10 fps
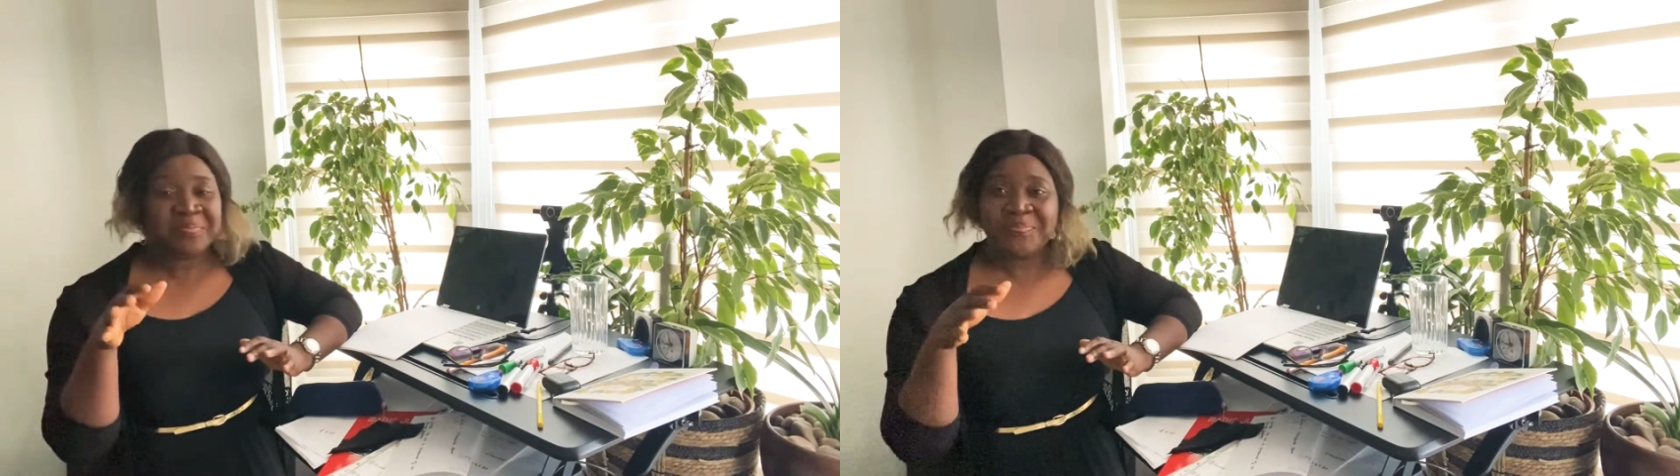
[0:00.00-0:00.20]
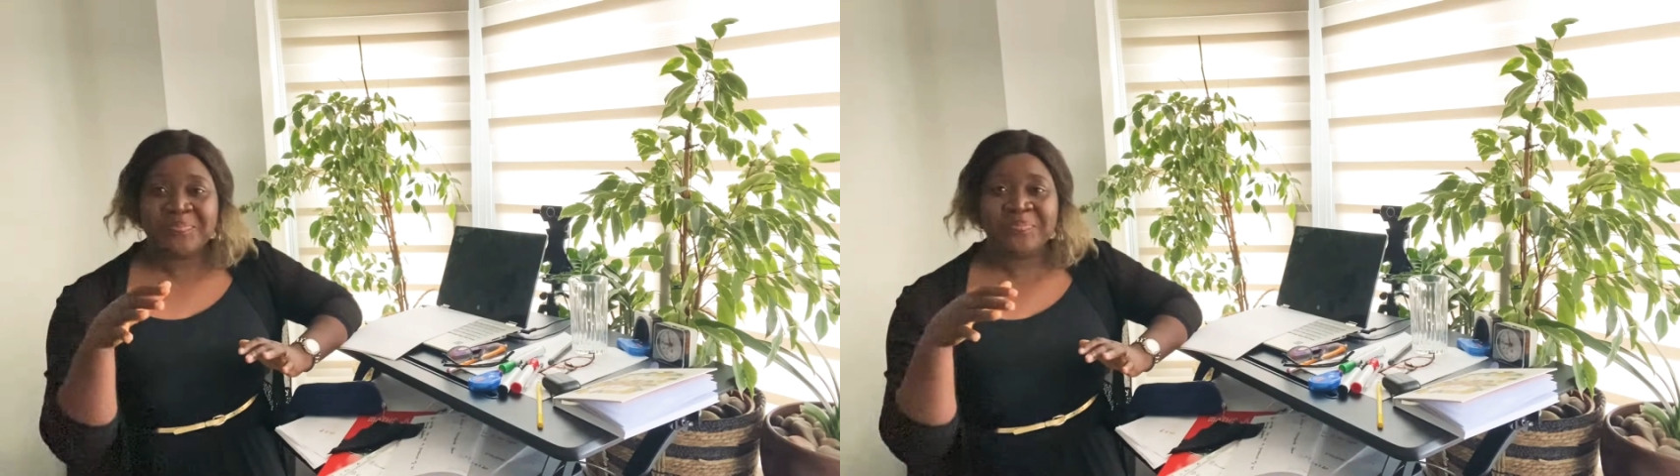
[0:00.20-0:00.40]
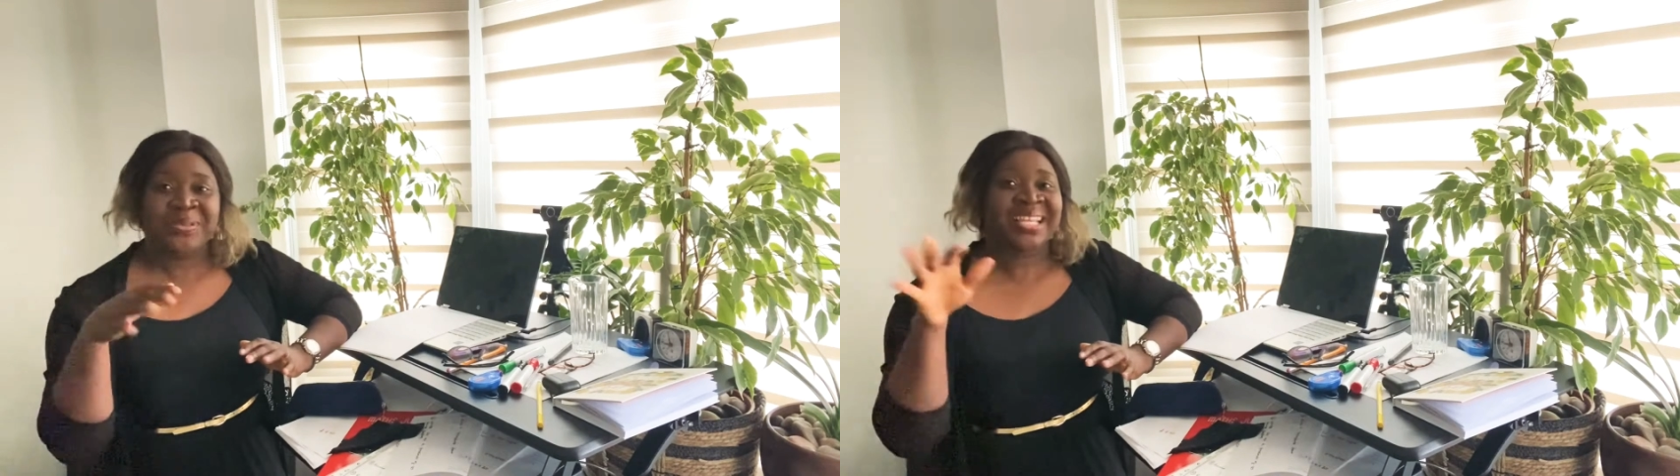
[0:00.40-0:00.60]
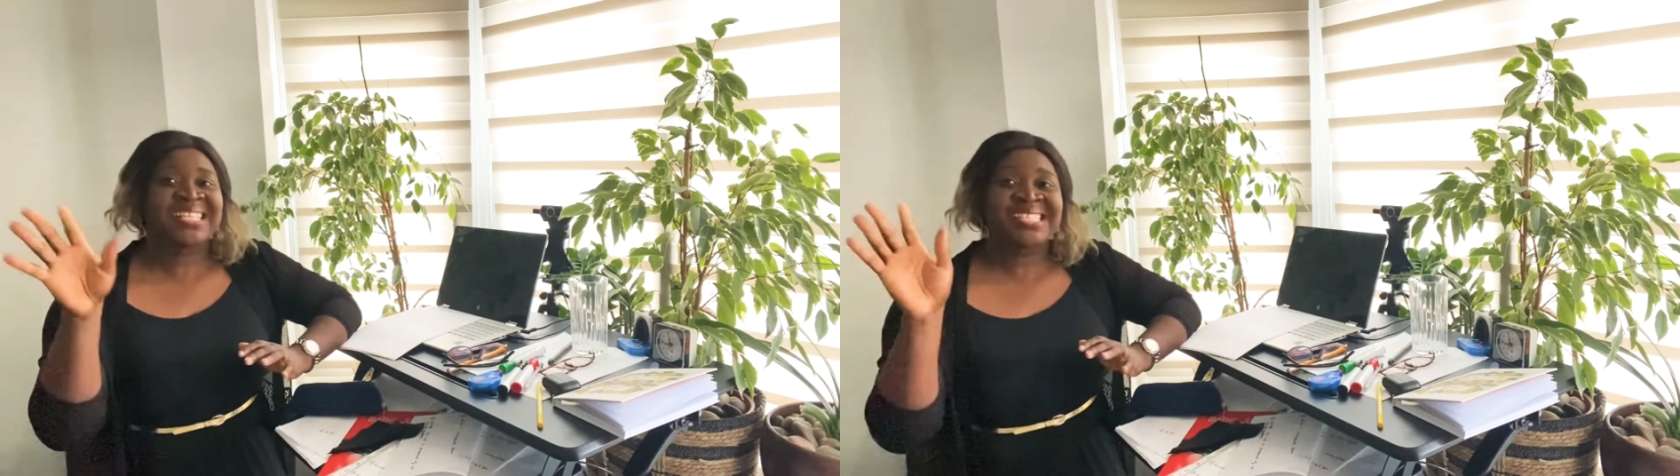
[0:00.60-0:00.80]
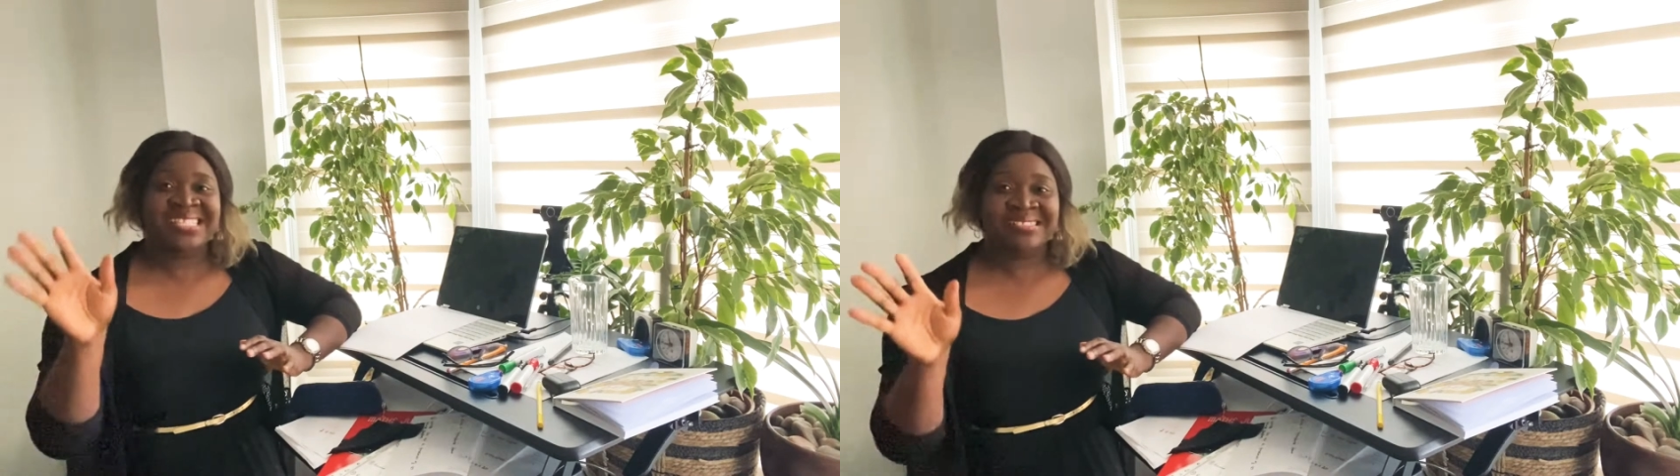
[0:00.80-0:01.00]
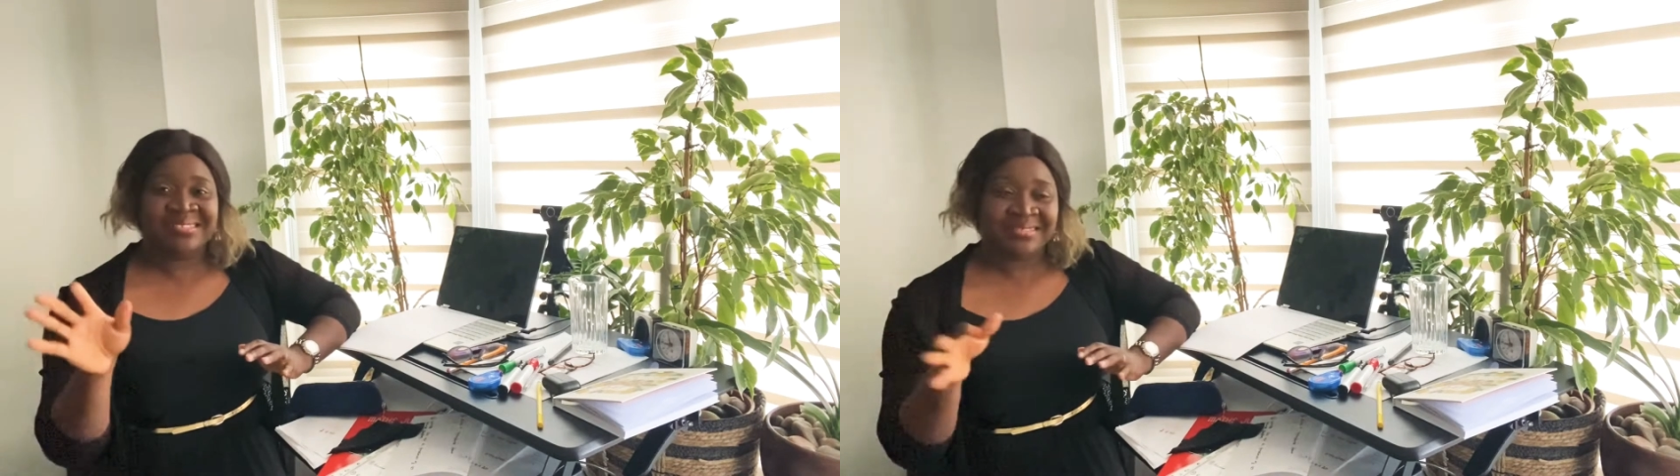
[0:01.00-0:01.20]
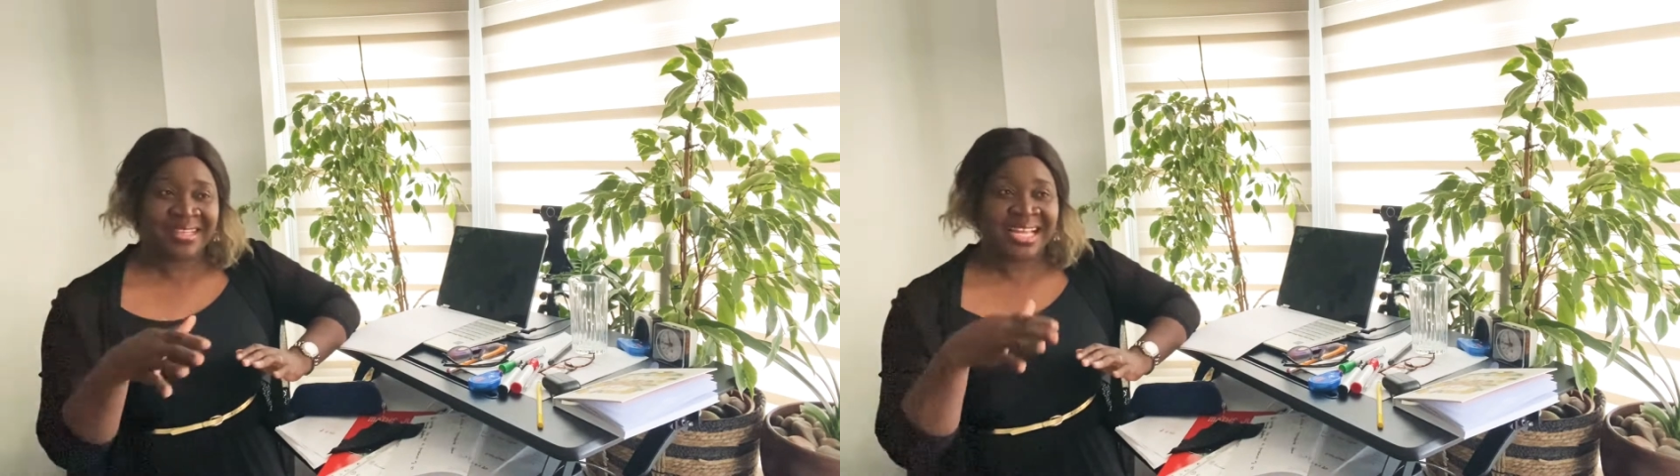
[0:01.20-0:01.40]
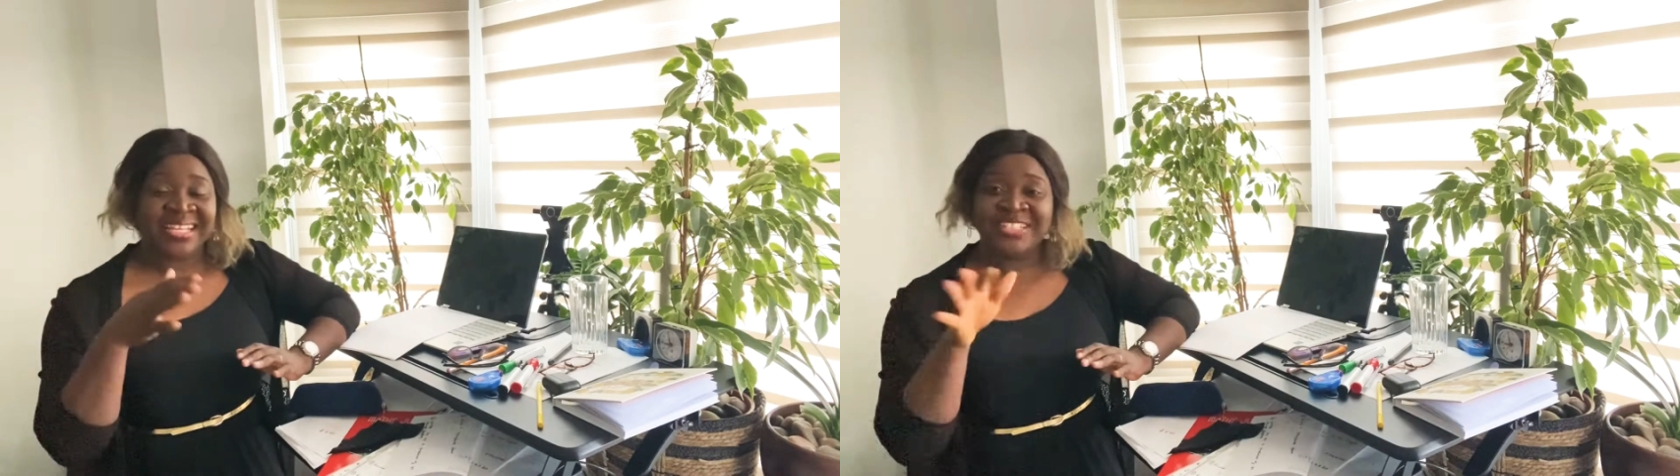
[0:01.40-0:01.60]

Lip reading: blending and